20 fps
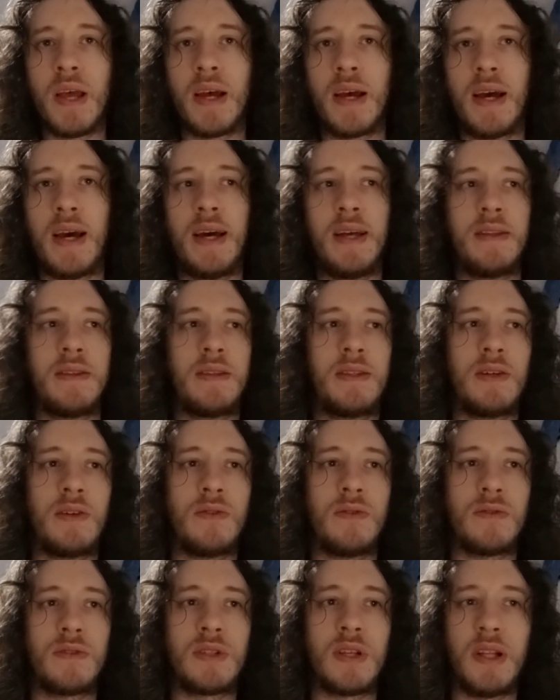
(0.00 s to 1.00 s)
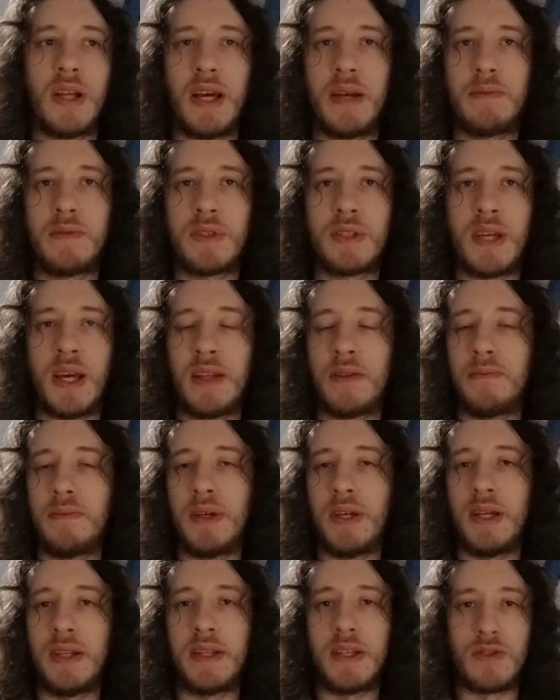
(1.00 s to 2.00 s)
And those claims can
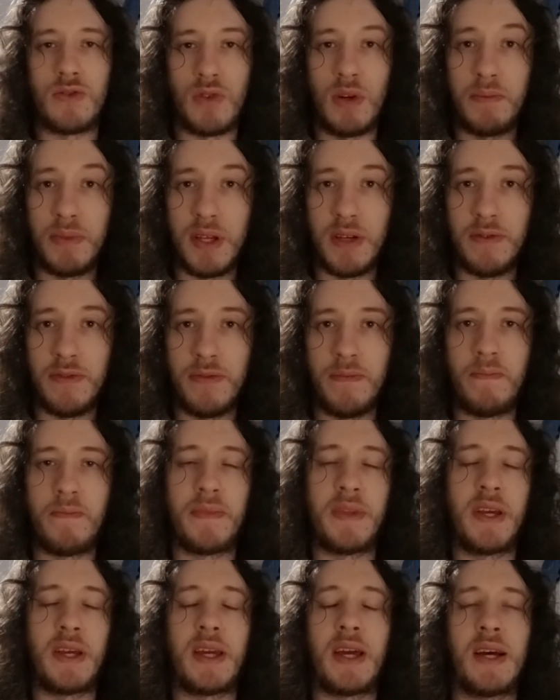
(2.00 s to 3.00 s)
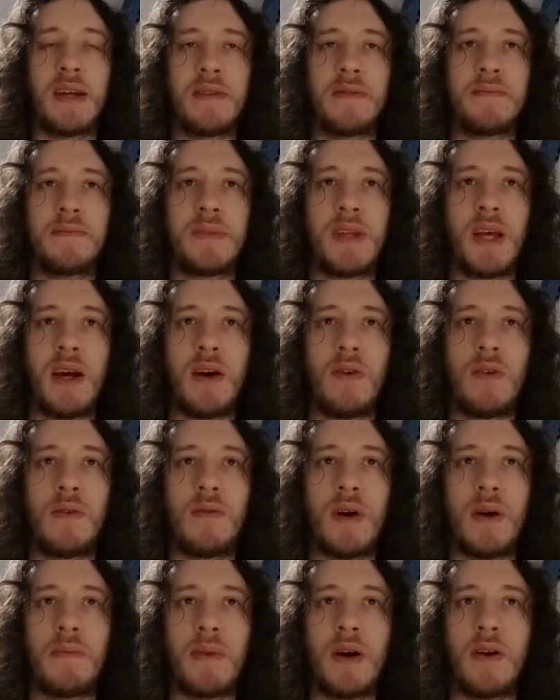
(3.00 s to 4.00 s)
be descriptive, they can tell
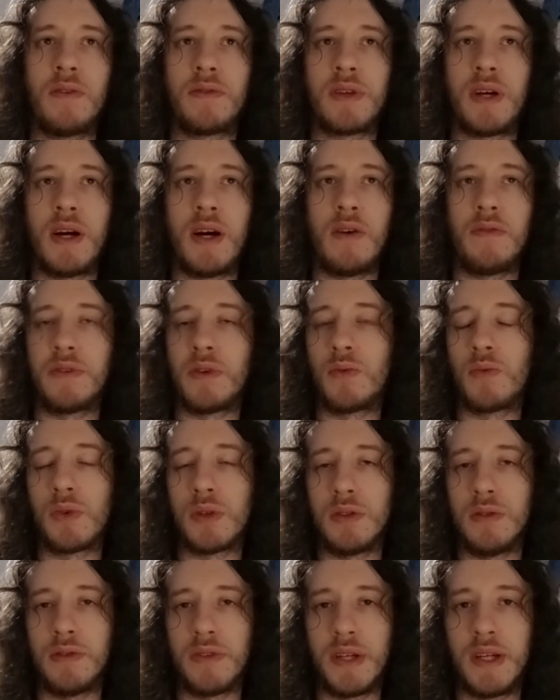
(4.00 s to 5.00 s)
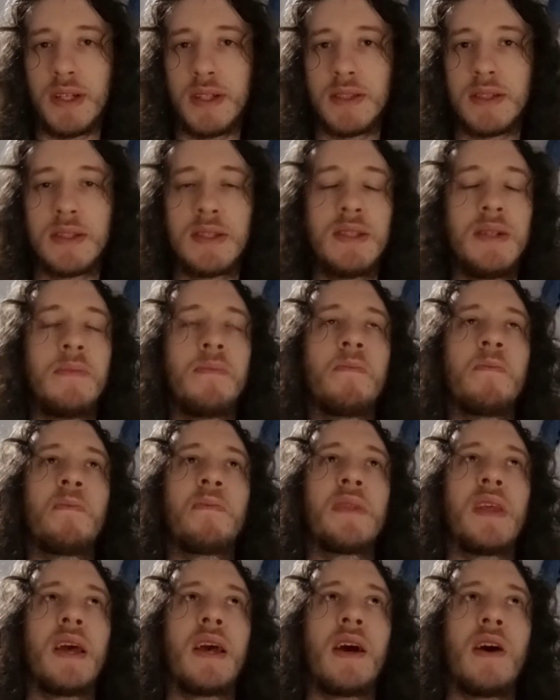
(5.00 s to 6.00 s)
about how the world is,
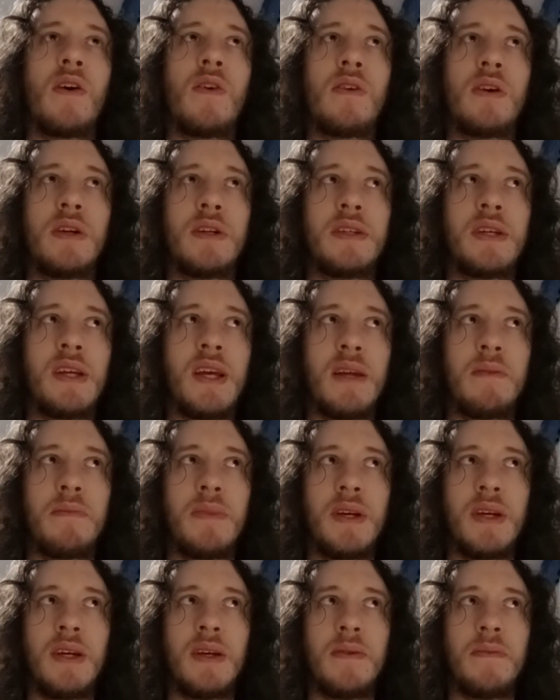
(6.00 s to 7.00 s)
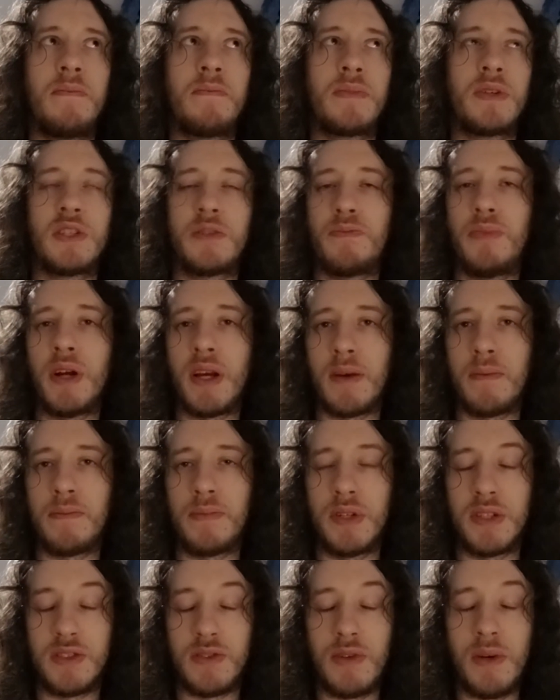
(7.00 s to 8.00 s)
or they can be
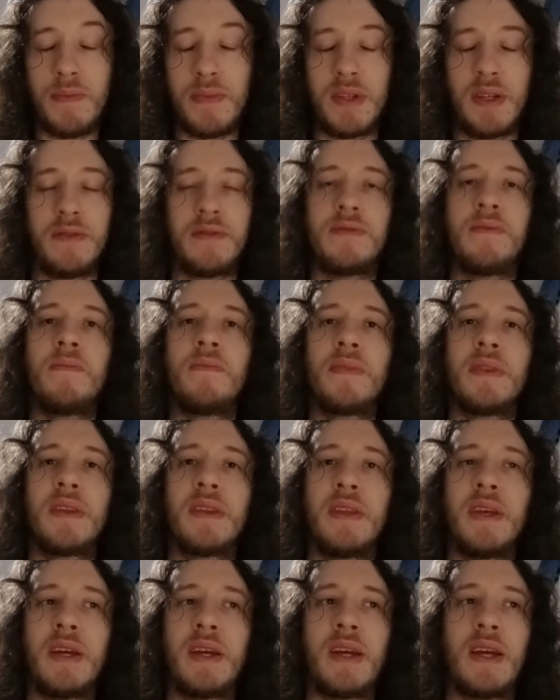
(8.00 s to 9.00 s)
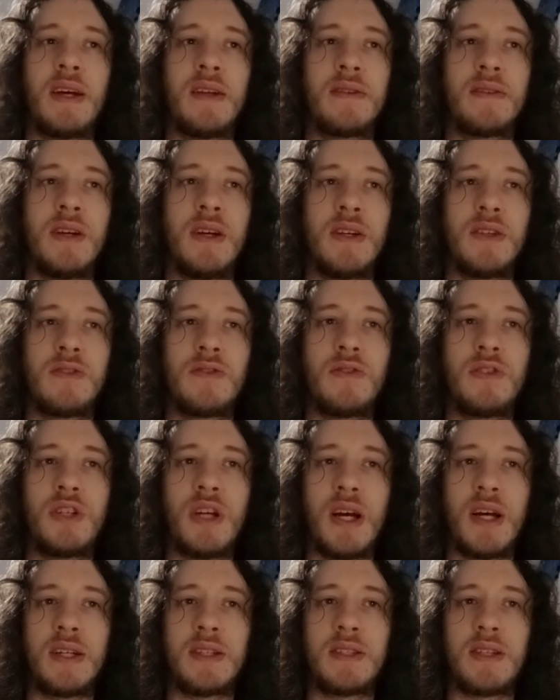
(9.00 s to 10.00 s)
prescriptive. They can
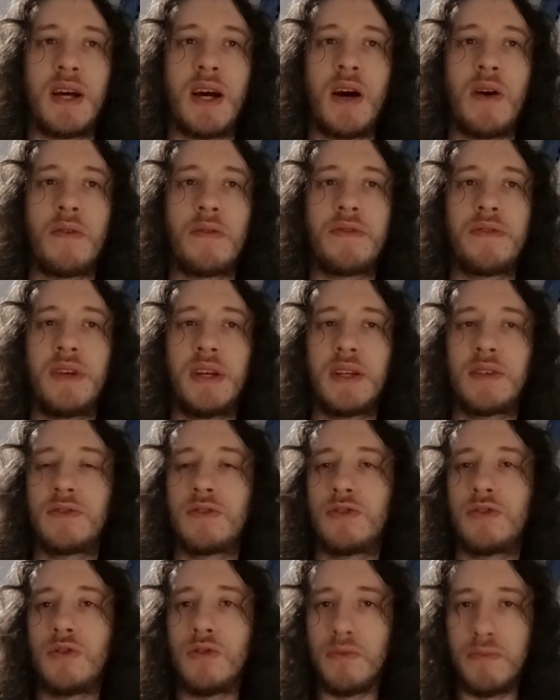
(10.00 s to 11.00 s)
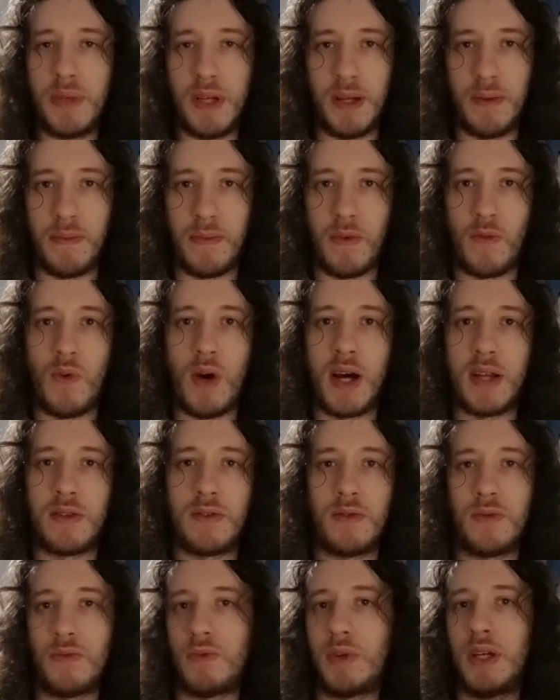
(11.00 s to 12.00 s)
suggest how things should be, what
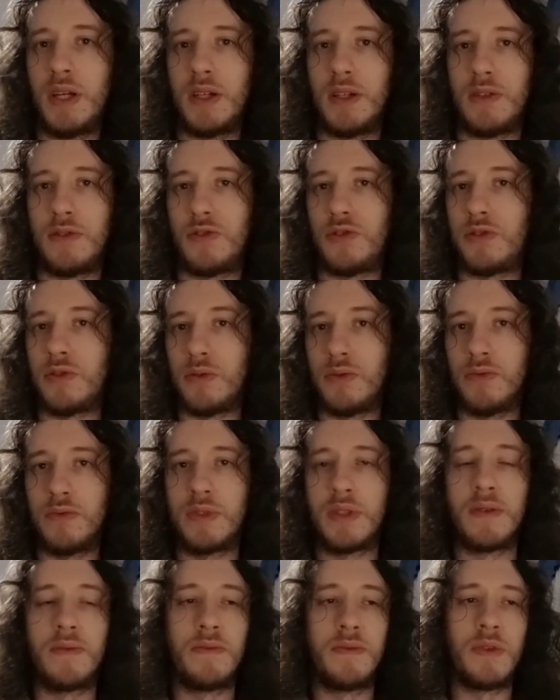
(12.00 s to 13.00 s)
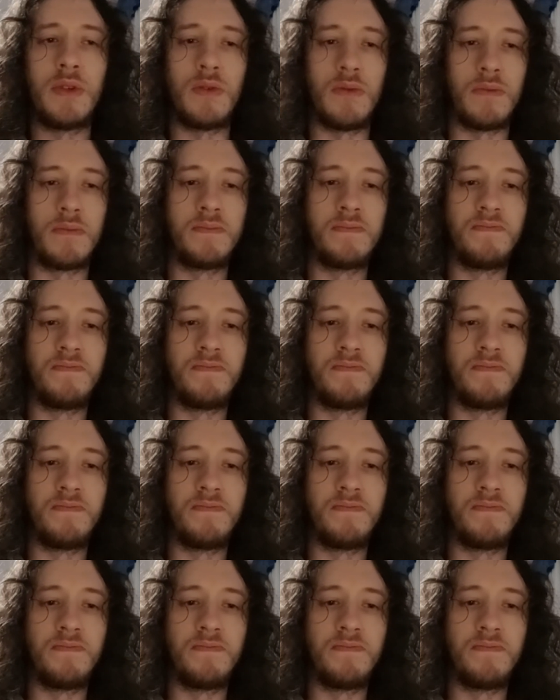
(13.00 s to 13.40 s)
we should do.